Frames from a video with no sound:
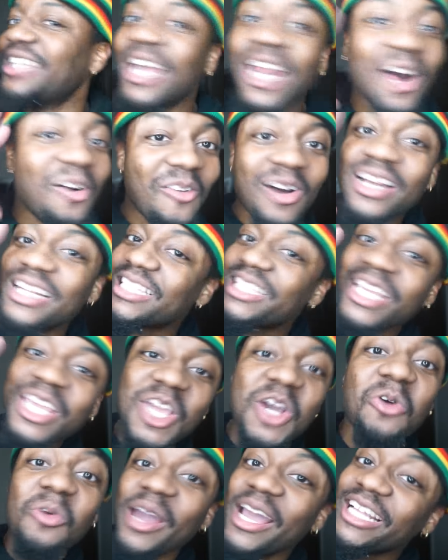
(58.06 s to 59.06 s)
They don't want to
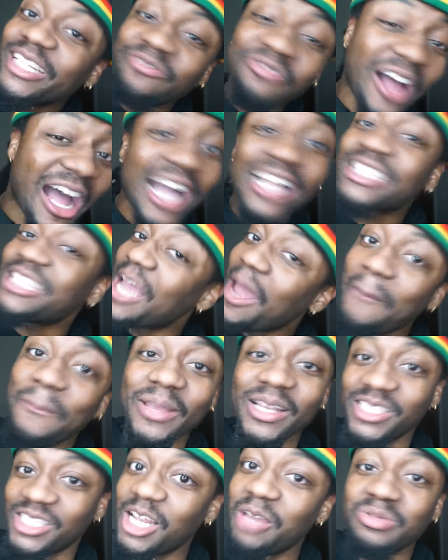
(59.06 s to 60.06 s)
see you win 5
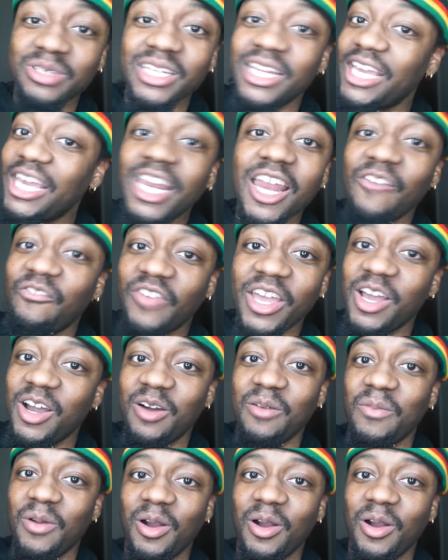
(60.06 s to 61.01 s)
championships in the NFL,